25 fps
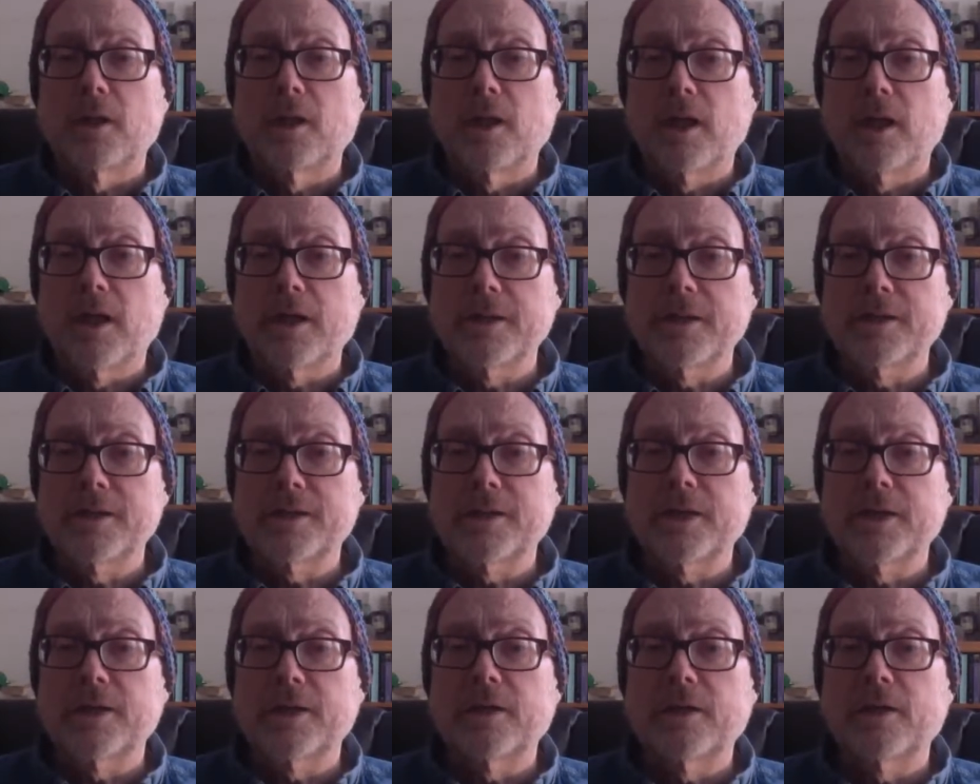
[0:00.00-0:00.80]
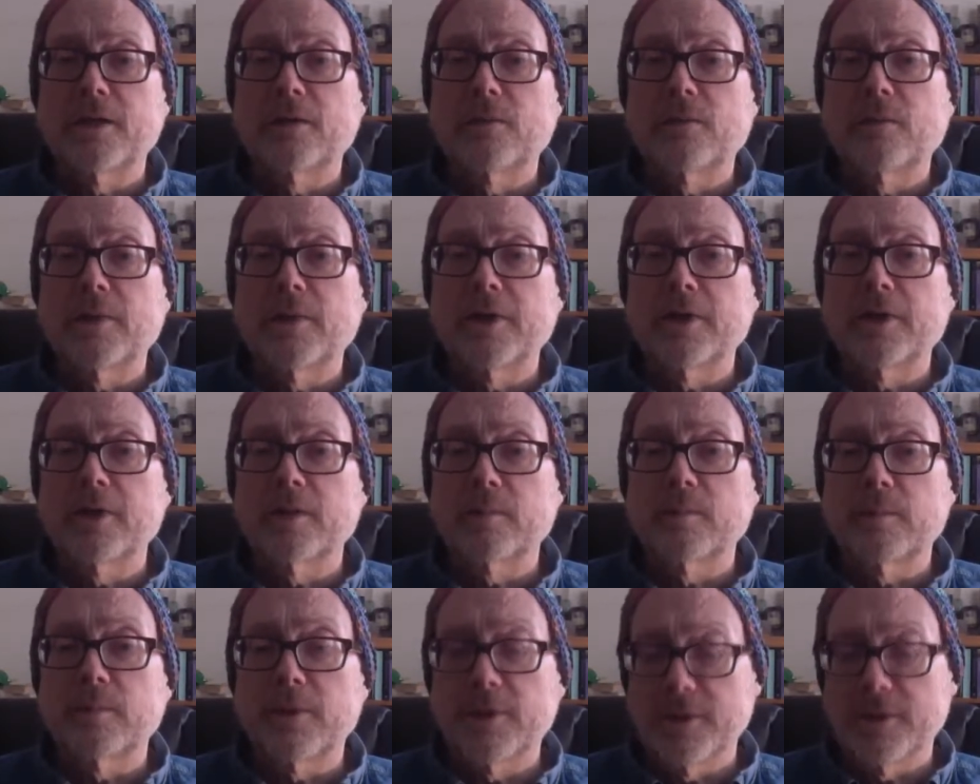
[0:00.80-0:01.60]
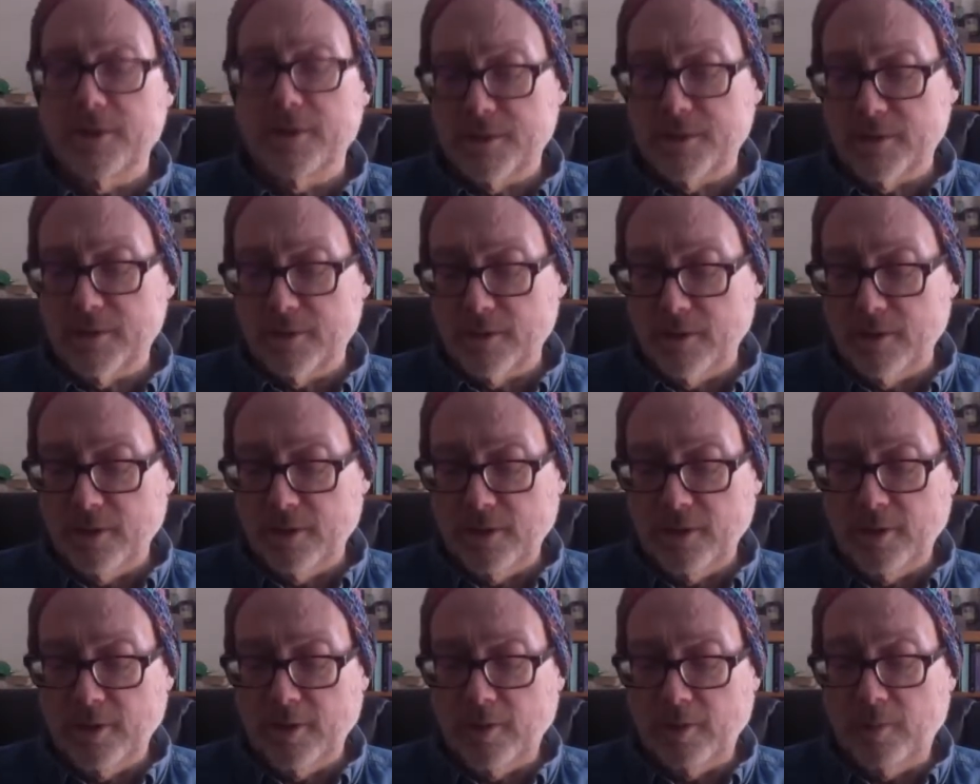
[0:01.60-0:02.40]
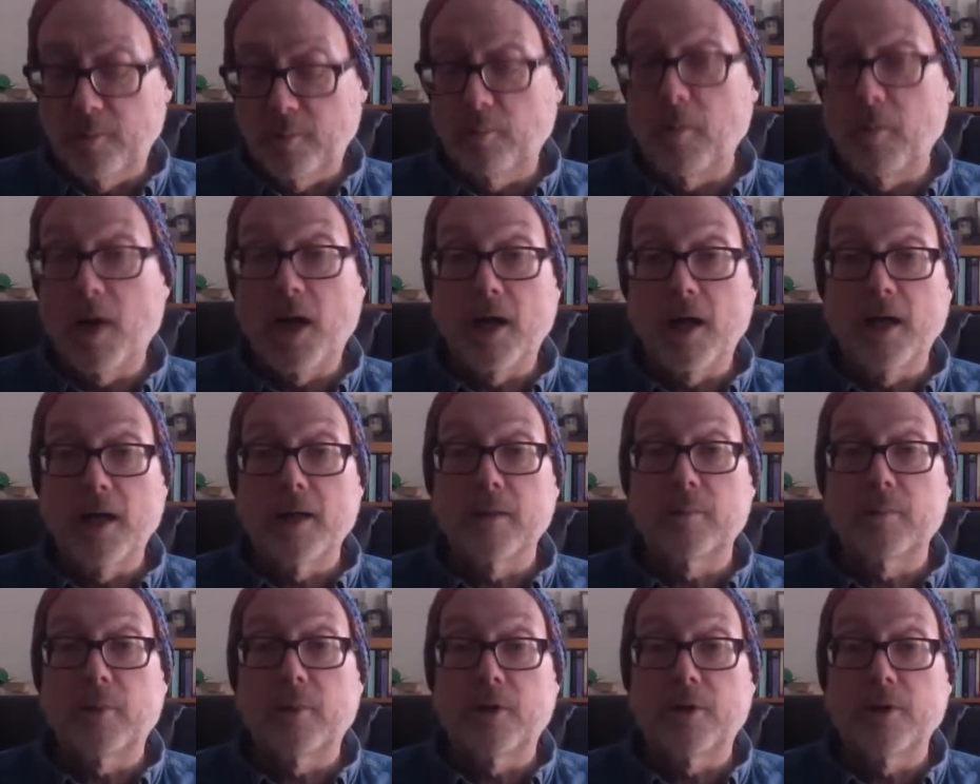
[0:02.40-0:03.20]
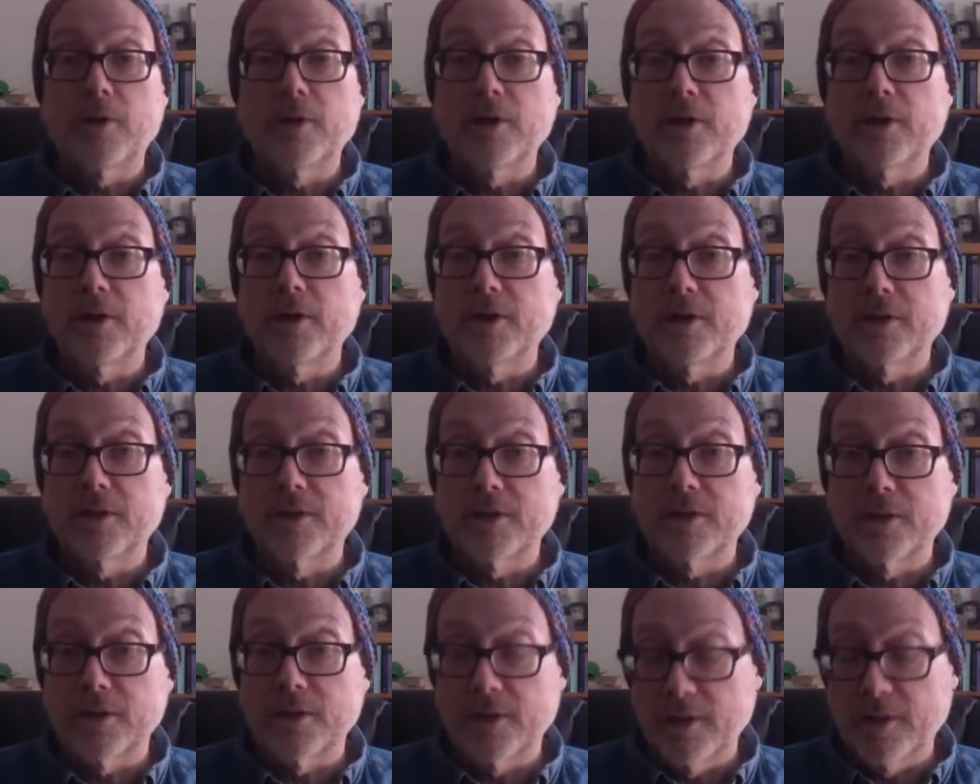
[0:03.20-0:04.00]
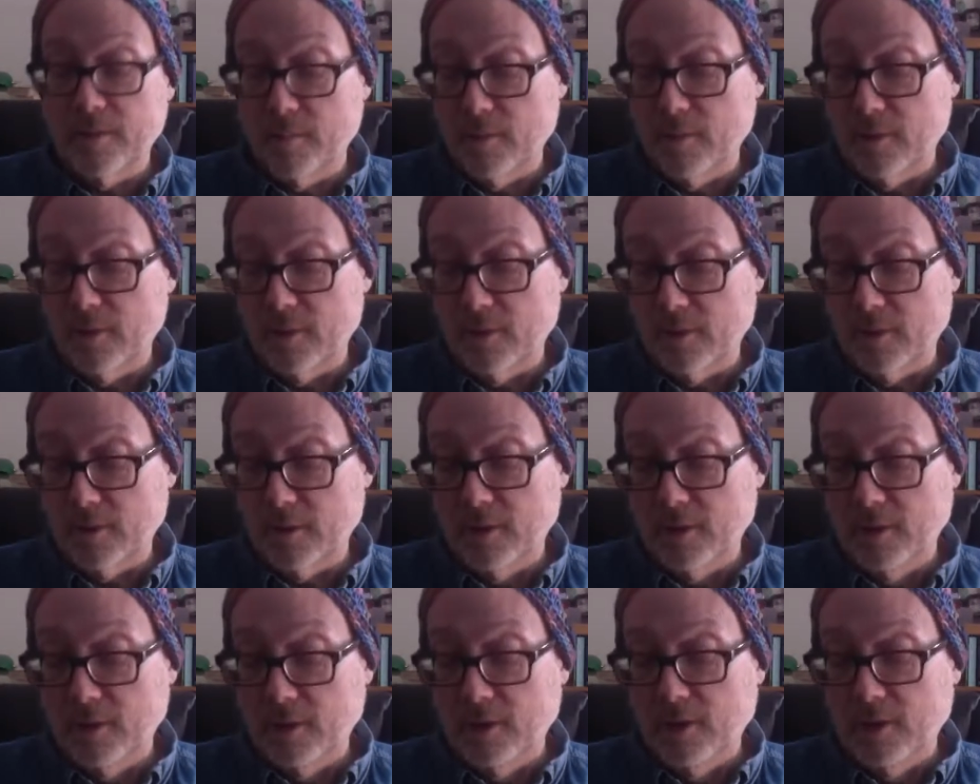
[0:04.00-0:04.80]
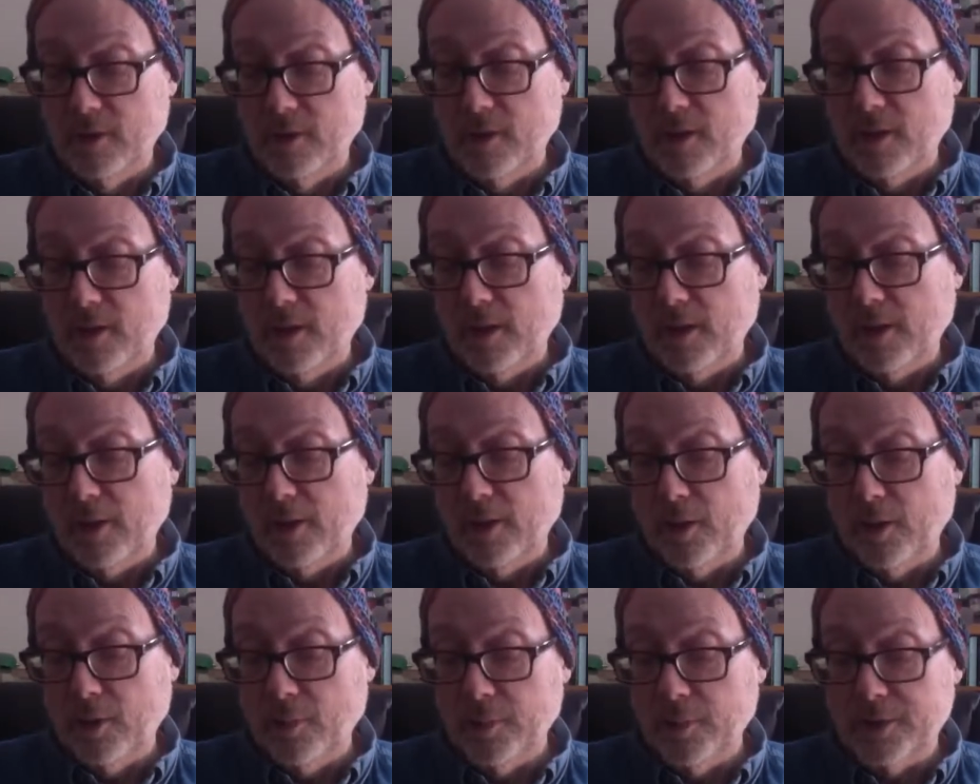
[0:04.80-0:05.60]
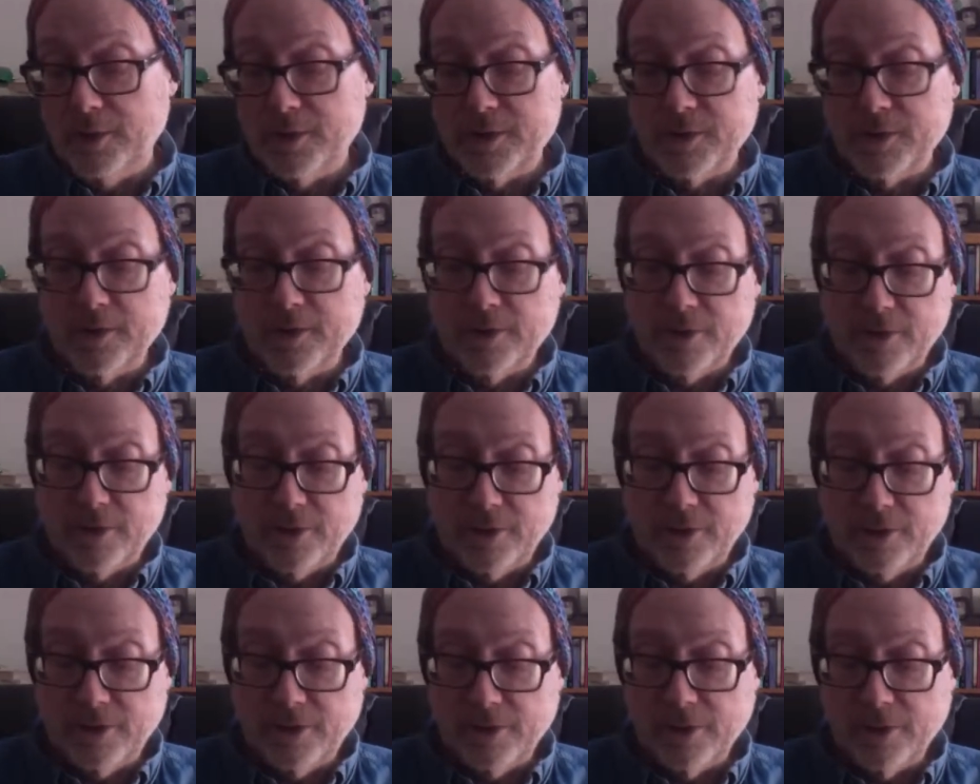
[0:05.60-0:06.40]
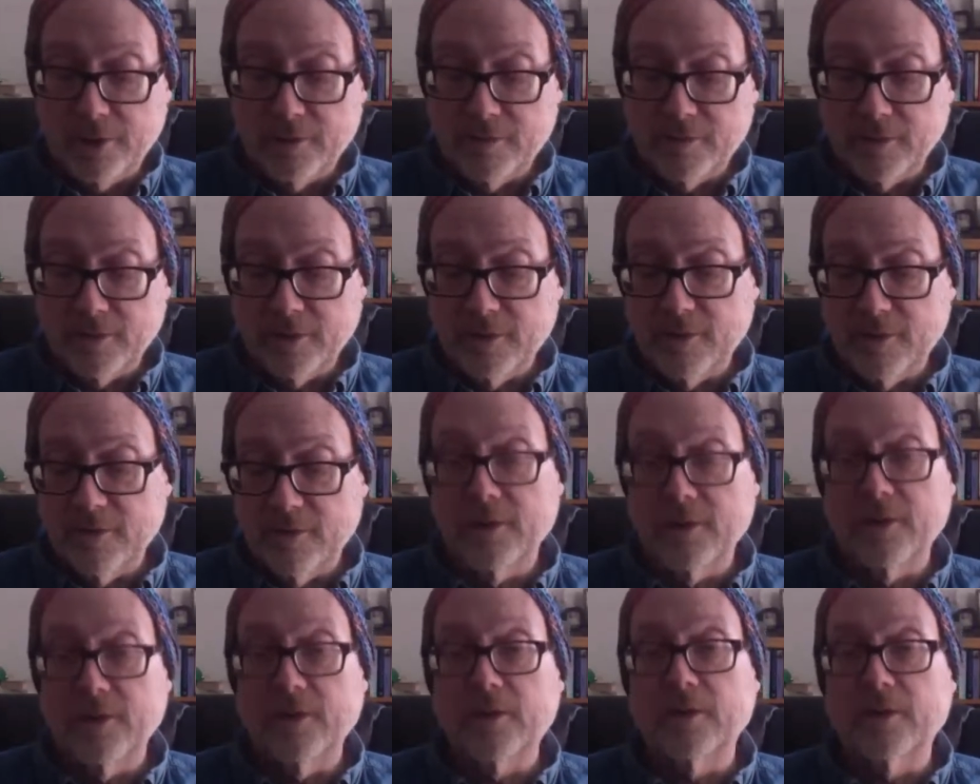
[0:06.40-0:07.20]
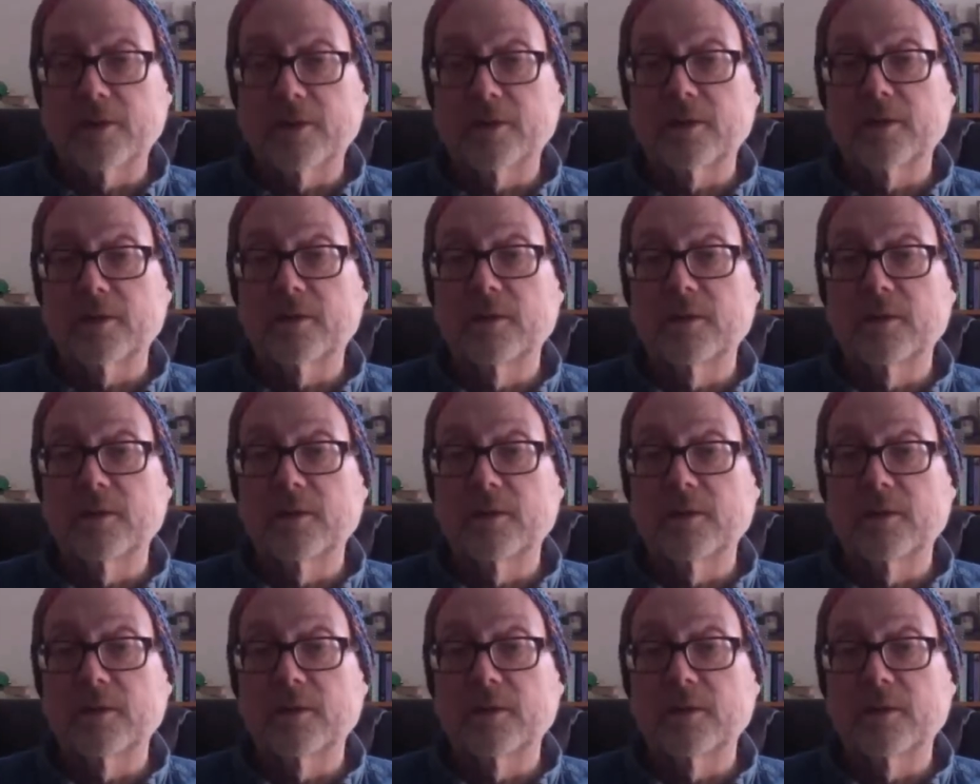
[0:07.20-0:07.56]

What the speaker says: I'd say a wedding beats my party anytime. I hope it's a lovely affair.